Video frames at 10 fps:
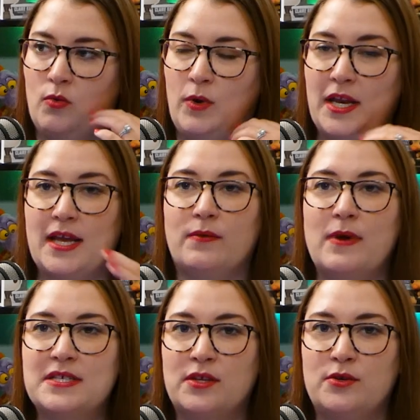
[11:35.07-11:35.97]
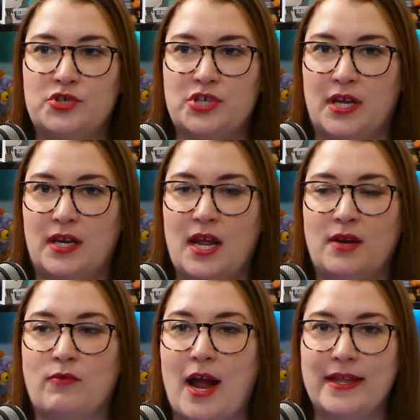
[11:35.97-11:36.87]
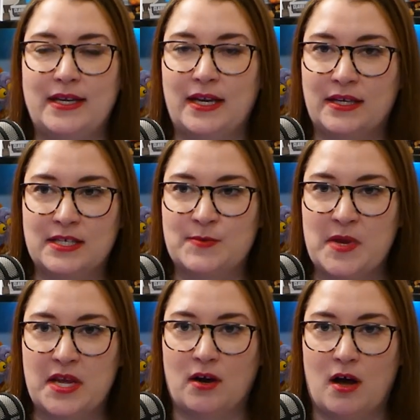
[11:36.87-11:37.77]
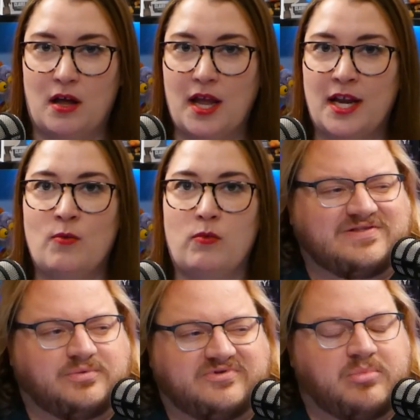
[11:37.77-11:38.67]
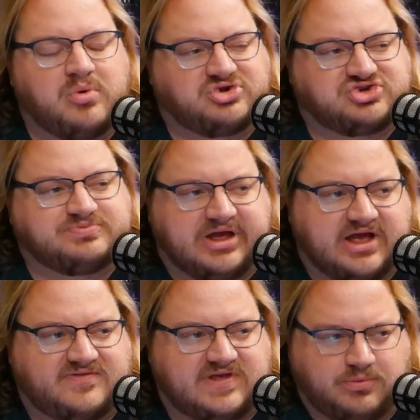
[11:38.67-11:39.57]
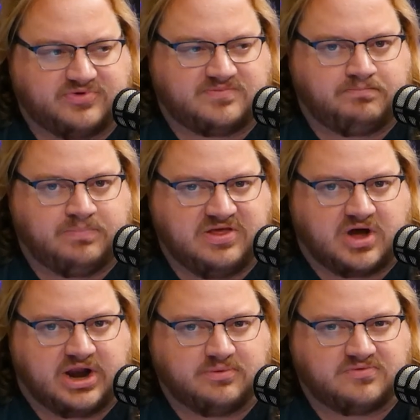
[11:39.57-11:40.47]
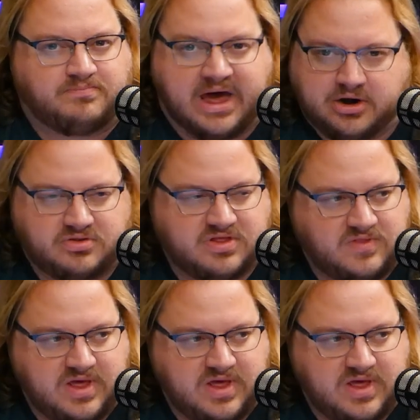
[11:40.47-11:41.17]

we didn't get I a resolution was, and Riley didn't get to speak at all. well, it, I the resentment was just because he was he thought he was better than